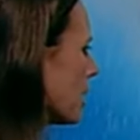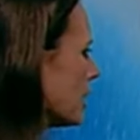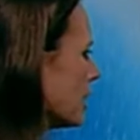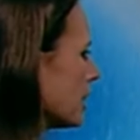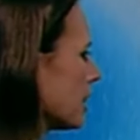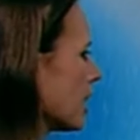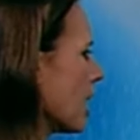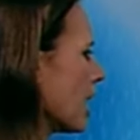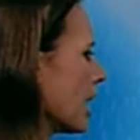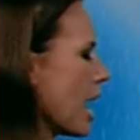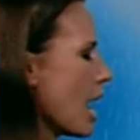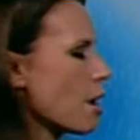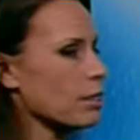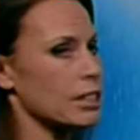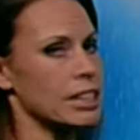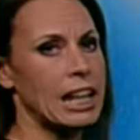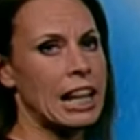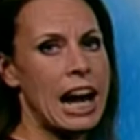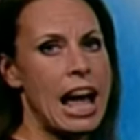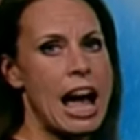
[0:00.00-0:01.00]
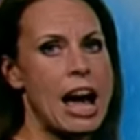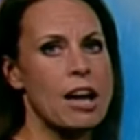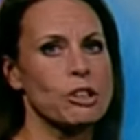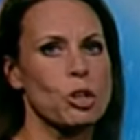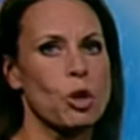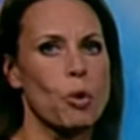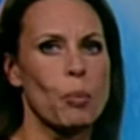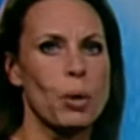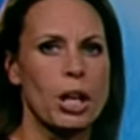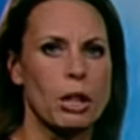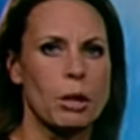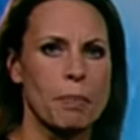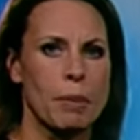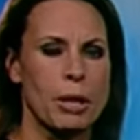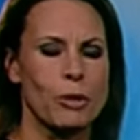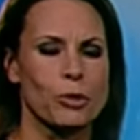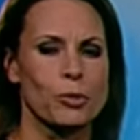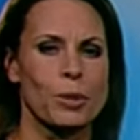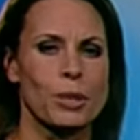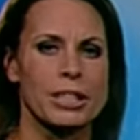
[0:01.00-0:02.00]
But into the early hours, the cloud will
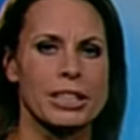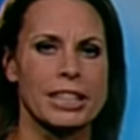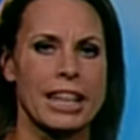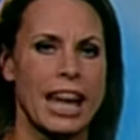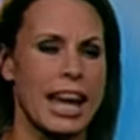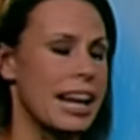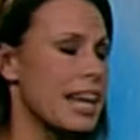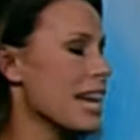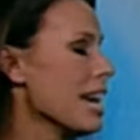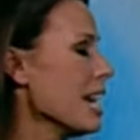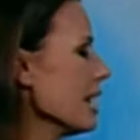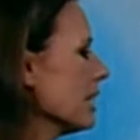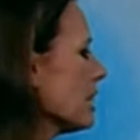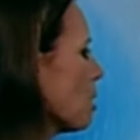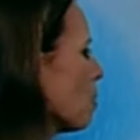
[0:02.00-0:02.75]
build once again.